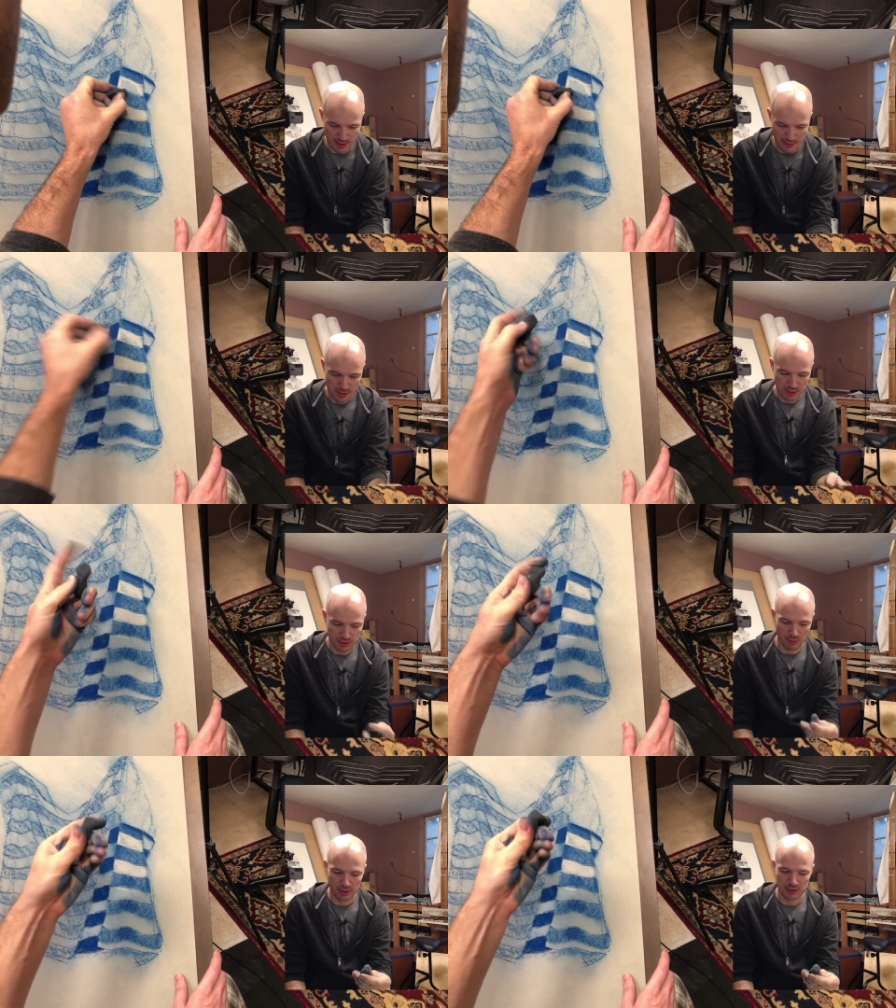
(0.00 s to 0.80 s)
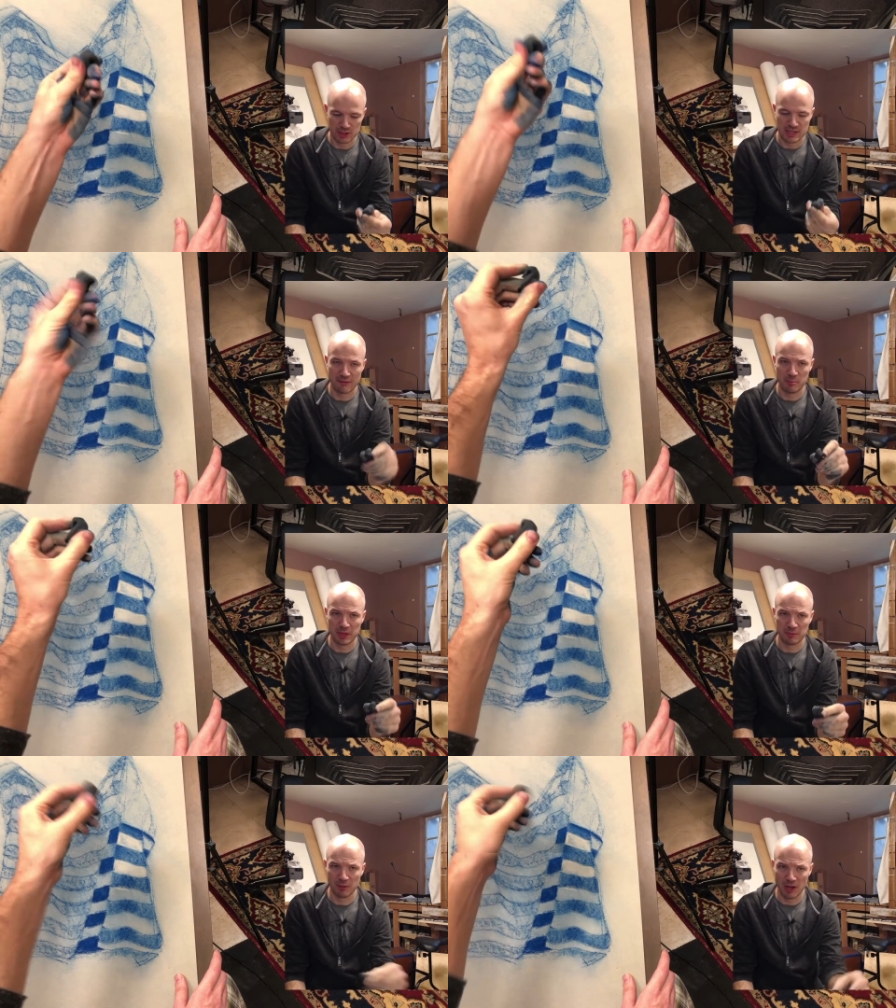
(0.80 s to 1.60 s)
You don't want to just have a
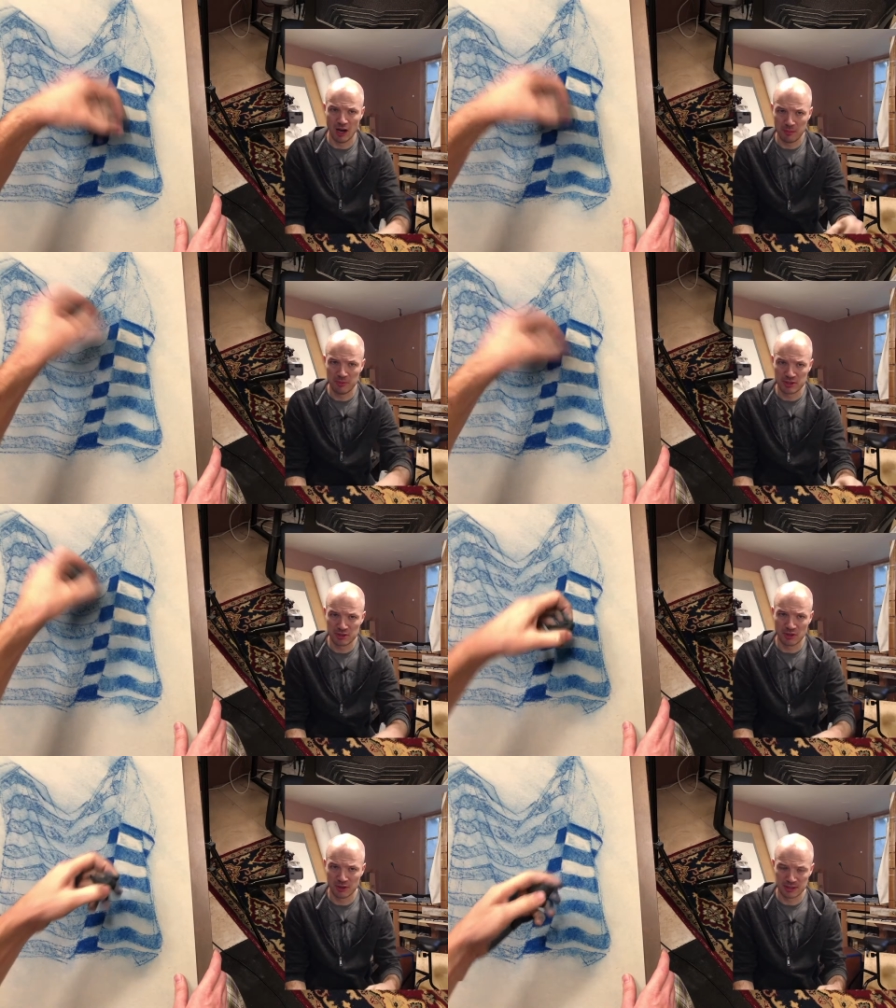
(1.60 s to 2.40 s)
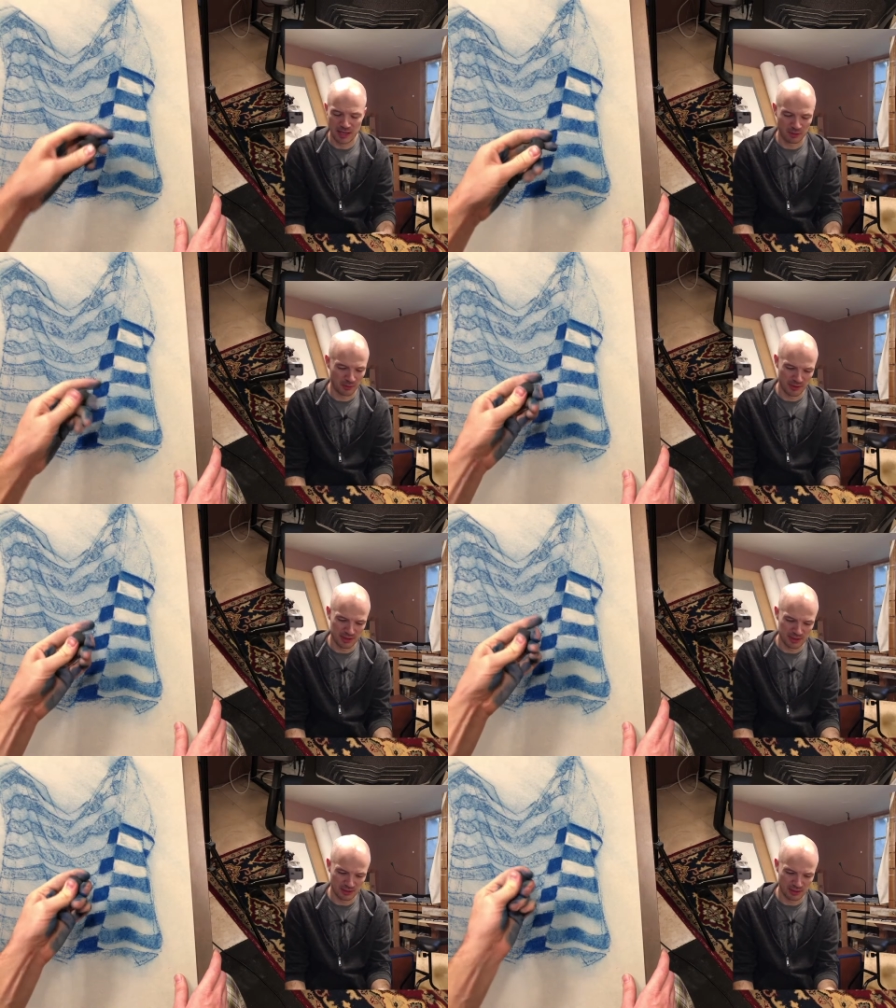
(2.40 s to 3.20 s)
big blob that you go to town with.
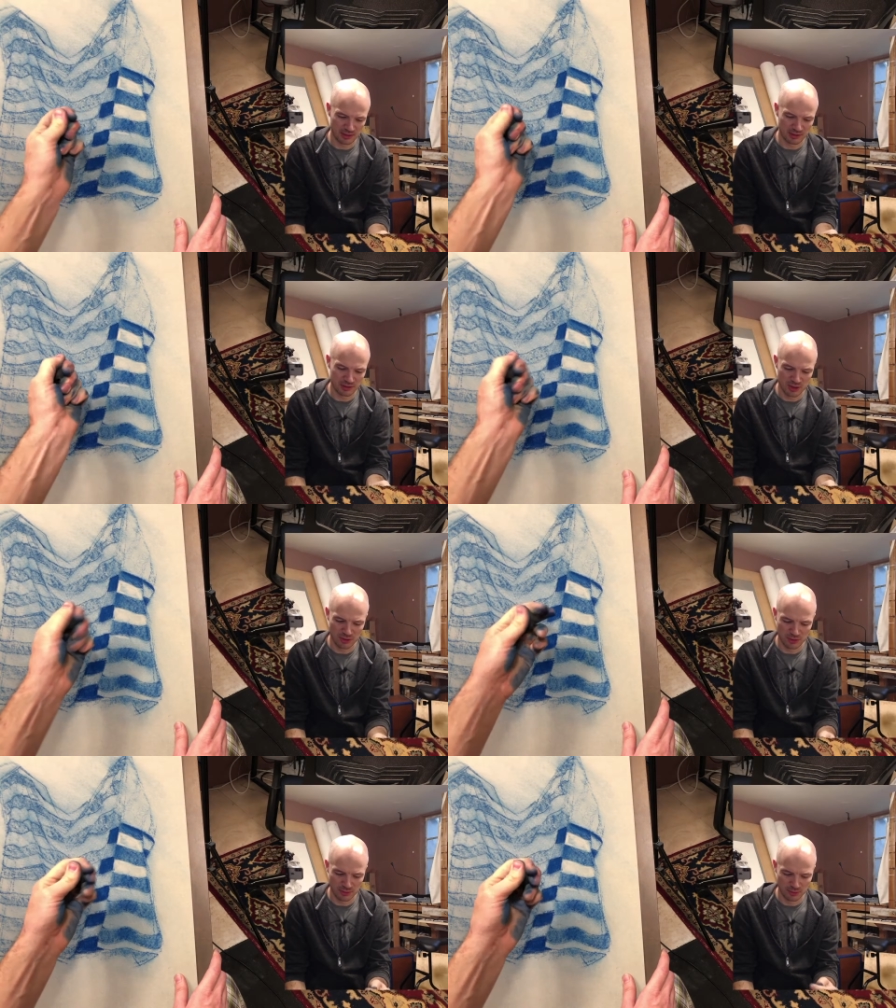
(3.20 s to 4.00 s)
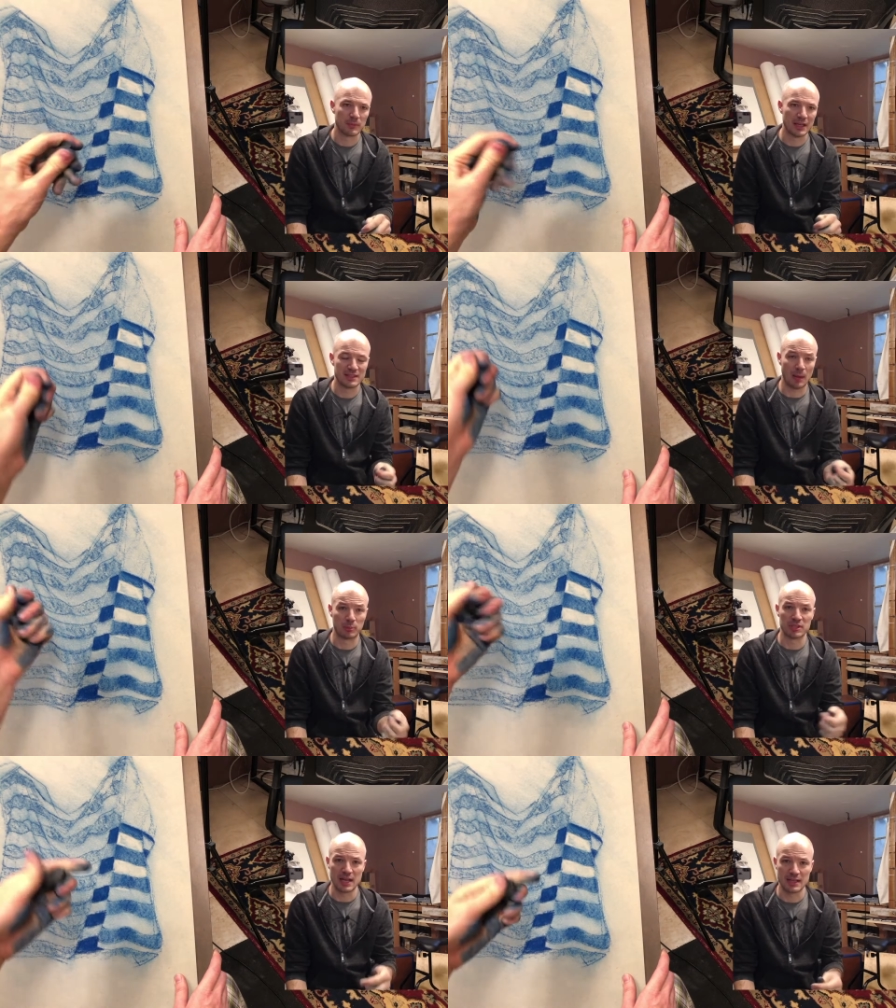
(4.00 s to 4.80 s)
It's a little too, it's not
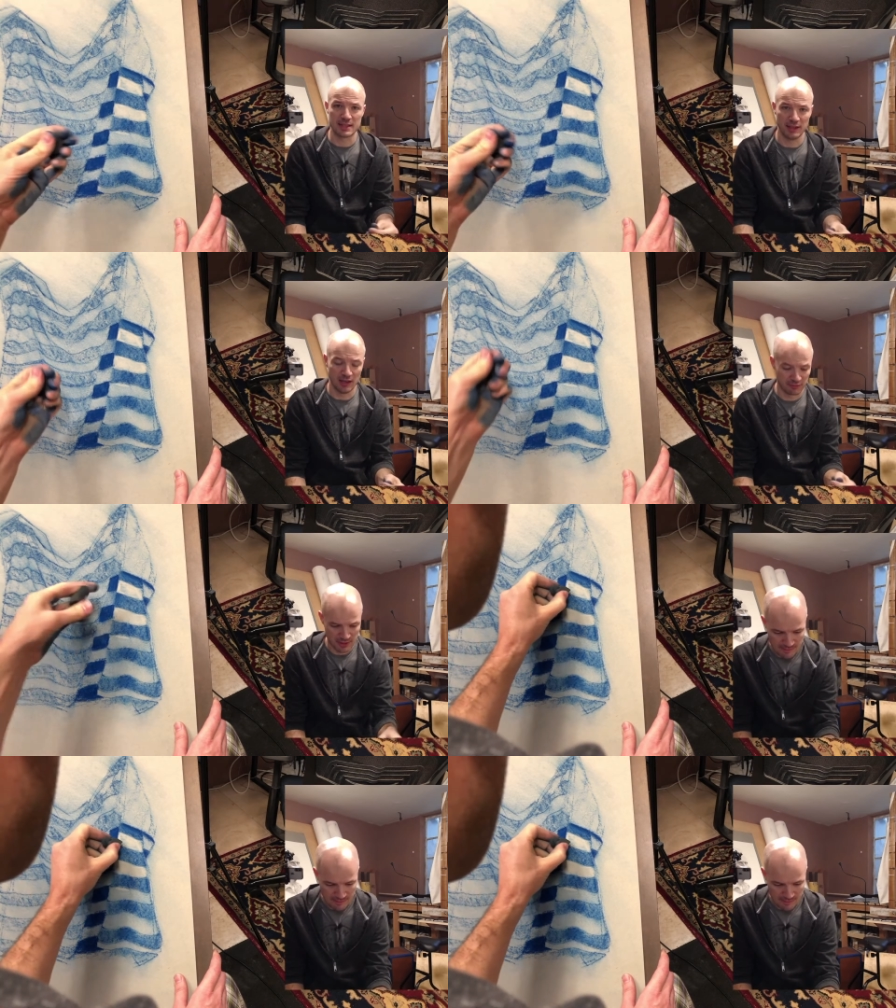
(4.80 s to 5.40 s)
precise enough.